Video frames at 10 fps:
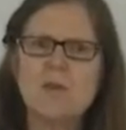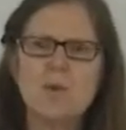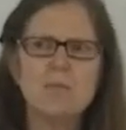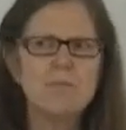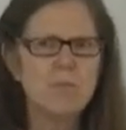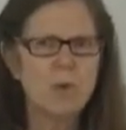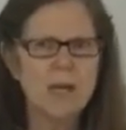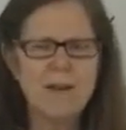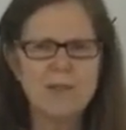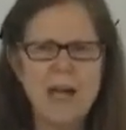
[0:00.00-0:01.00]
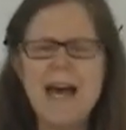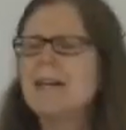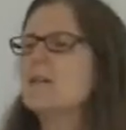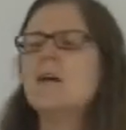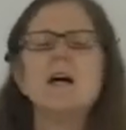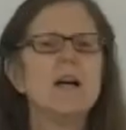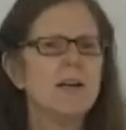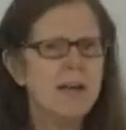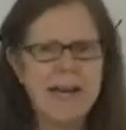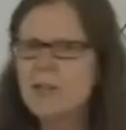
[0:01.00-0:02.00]
you would have liked,
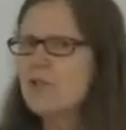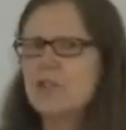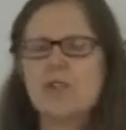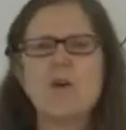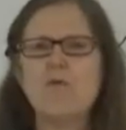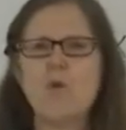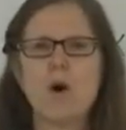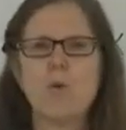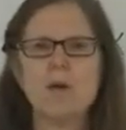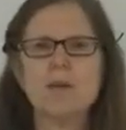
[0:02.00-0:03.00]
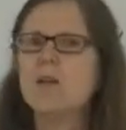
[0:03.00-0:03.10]
and you just go forward.